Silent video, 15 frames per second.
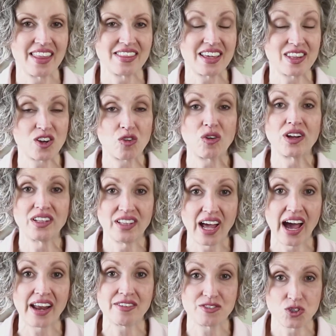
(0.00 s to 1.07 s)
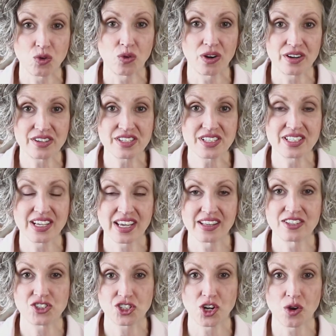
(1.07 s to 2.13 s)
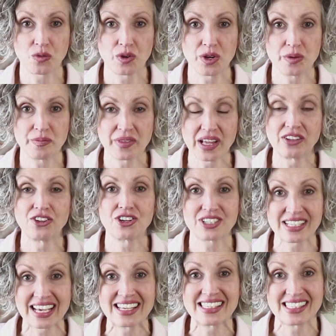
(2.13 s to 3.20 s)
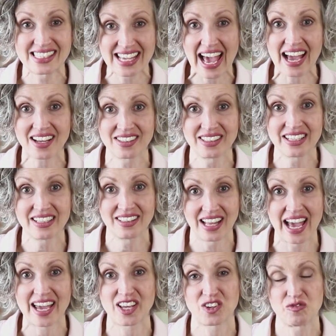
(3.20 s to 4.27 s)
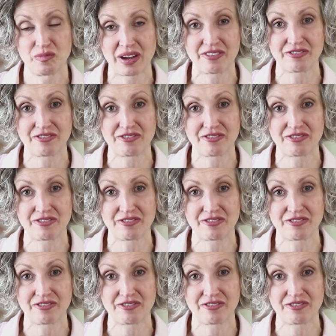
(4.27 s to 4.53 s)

that there were a lot of doors in the showroom that looked exactly like my